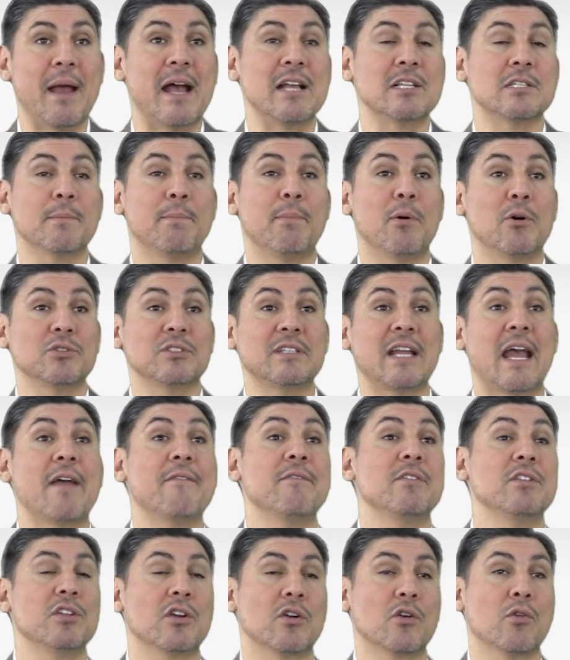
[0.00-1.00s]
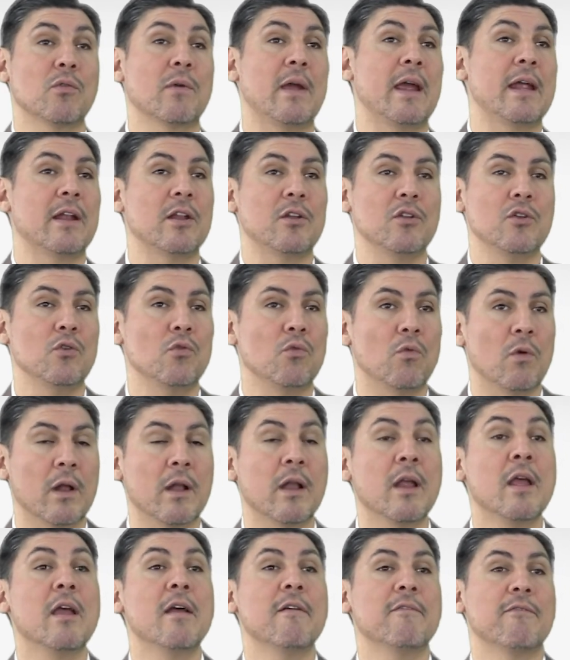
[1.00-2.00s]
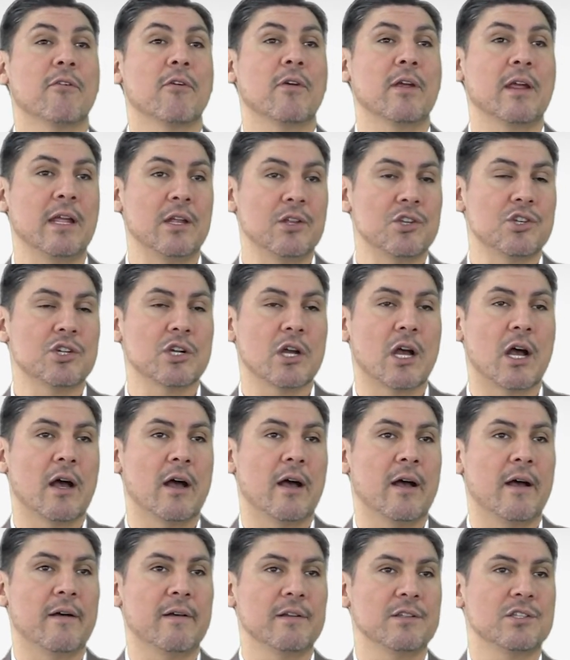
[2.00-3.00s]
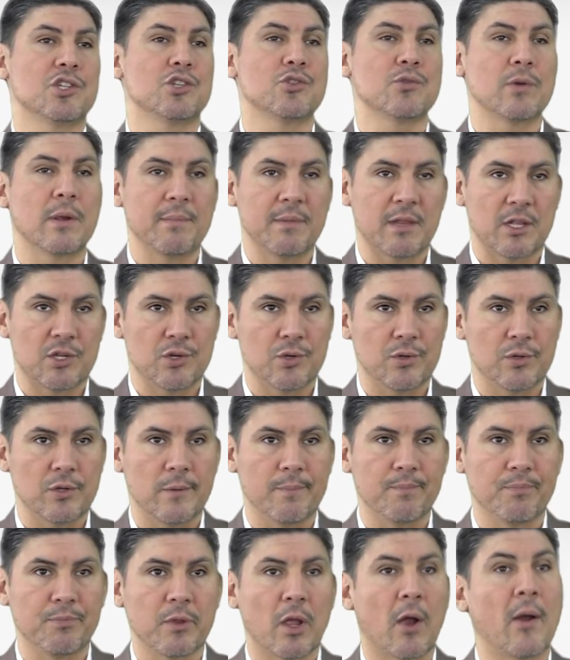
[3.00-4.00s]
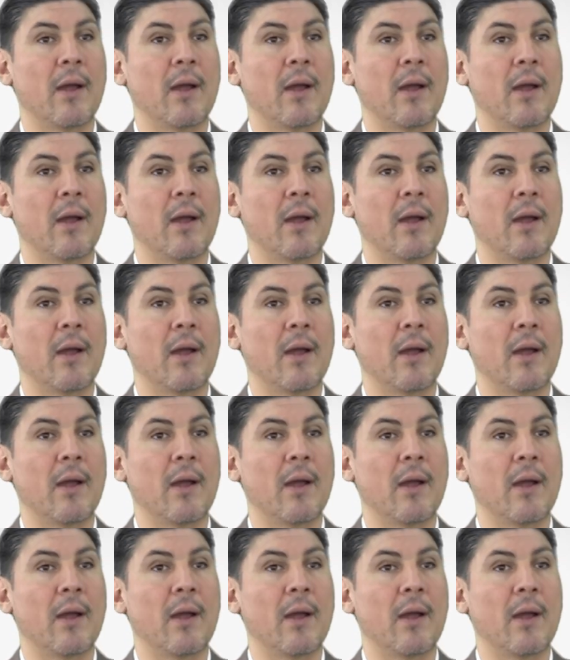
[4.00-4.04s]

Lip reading: as opposed to having to create a new one for each stream that you do.